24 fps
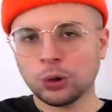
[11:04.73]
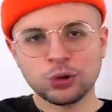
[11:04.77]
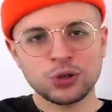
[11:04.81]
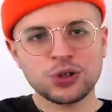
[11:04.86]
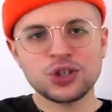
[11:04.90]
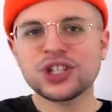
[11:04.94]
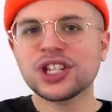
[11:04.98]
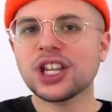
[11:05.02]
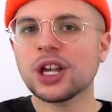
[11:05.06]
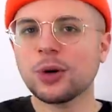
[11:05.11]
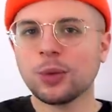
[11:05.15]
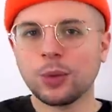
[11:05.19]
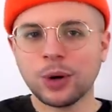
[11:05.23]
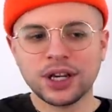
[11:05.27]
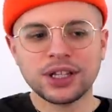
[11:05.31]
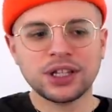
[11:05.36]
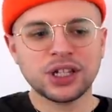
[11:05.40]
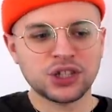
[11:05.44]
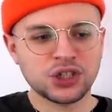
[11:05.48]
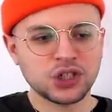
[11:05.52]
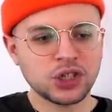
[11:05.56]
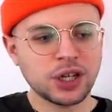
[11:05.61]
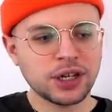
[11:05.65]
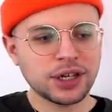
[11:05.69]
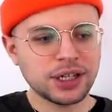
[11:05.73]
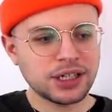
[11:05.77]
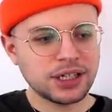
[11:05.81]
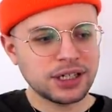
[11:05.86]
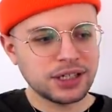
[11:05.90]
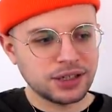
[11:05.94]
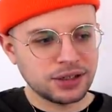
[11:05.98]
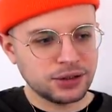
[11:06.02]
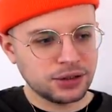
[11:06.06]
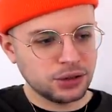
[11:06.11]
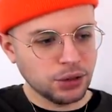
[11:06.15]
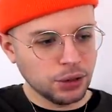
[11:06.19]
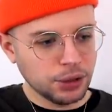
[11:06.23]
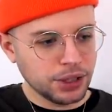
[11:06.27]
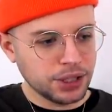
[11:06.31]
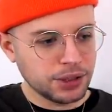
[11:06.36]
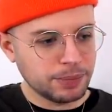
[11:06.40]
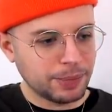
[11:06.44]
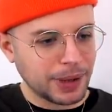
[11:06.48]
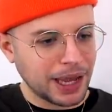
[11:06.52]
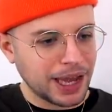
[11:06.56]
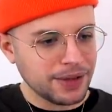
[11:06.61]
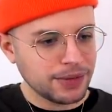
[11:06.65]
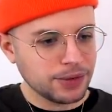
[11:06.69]
understand why they shot it in a dirty
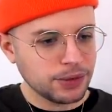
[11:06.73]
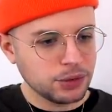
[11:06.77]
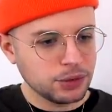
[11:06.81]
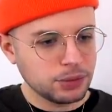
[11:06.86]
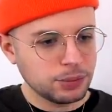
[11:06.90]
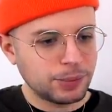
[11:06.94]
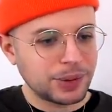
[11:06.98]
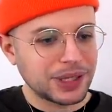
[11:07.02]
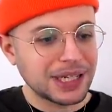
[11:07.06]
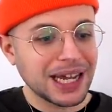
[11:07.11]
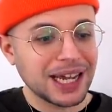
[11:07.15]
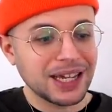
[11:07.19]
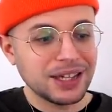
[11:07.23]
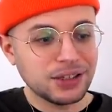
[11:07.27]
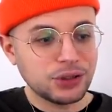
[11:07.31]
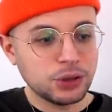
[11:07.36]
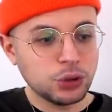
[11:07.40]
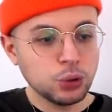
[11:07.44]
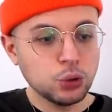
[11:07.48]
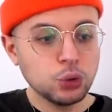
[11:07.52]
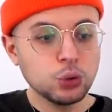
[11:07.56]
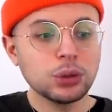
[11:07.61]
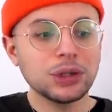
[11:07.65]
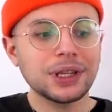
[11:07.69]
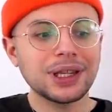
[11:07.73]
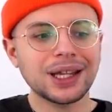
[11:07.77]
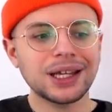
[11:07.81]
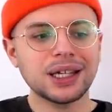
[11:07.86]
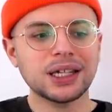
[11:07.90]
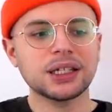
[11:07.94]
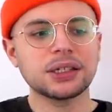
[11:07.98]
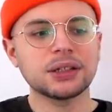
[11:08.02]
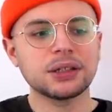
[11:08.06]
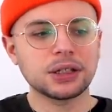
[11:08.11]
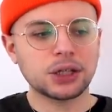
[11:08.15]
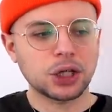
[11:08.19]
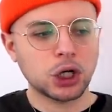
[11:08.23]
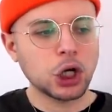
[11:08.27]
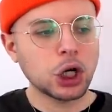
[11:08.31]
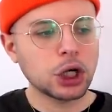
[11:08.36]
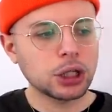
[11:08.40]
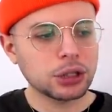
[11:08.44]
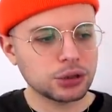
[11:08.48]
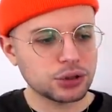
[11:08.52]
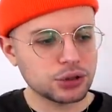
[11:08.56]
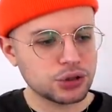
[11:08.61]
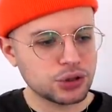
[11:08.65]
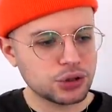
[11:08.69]
bathroom, but I do like the
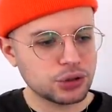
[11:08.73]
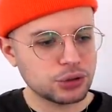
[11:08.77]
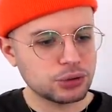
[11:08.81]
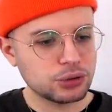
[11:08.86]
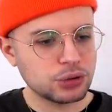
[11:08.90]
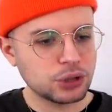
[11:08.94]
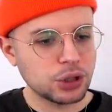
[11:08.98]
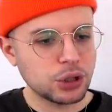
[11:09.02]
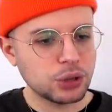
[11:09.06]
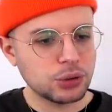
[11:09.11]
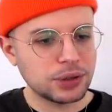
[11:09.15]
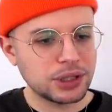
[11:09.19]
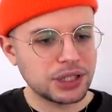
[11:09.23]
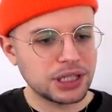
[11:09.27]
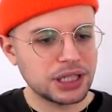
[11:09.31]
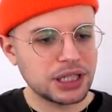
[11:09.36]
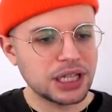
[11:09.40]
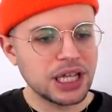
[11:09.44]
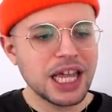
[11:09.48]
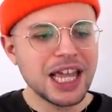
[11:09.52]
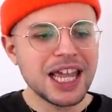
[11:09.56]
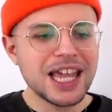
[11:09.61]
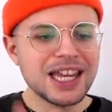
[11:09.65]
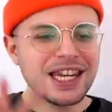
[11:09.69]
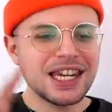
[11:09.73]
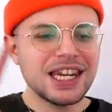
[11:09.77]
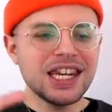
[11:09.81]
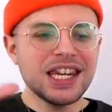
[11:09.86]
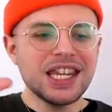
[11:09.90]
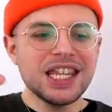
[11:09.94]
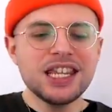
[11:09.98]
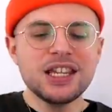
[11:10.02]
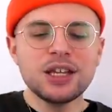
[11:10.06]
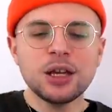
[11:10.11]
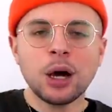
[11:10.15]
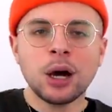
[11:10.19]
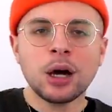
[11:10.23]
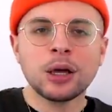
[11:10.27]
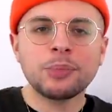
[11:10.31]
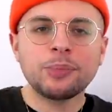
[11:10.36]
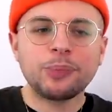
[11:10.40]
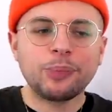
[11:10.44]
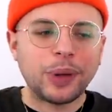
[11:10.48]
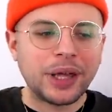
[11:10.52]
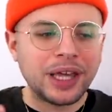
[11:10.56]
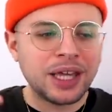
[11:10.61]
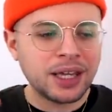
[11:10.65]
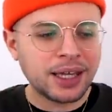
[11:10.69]
colors, you know, the
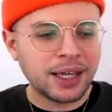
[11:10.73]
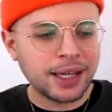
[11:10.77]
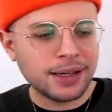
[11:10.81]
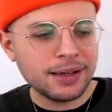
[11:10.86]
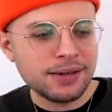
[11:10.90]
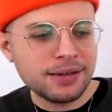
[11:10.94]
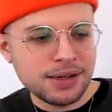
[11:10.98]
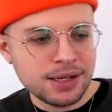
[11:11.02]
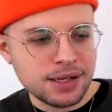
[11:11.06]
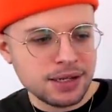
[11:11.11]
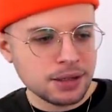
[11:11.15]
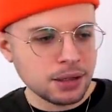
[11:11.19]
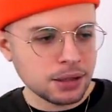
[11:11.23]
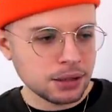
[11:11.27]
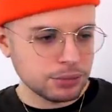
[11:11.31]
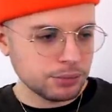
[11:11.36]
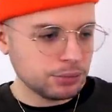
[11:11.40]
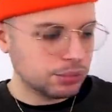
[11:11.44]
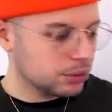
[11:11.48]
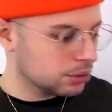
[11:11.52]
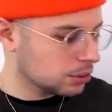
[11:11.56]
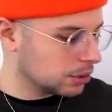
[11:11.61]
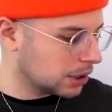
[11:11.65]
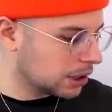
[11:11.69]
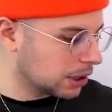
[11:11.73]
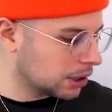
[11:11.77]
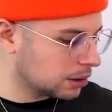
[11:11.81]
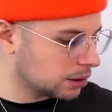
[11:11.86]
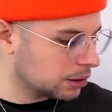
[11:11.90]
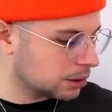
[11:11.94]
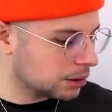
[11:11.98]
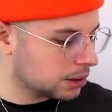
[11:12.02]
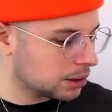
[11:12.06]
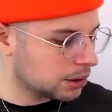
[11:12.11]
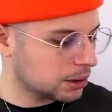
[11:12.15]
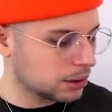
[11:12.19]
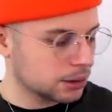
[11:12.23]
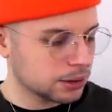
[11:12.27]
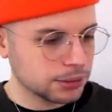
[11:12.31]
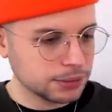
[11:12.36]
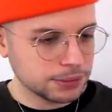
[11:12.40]
neon pink and neon blue colors.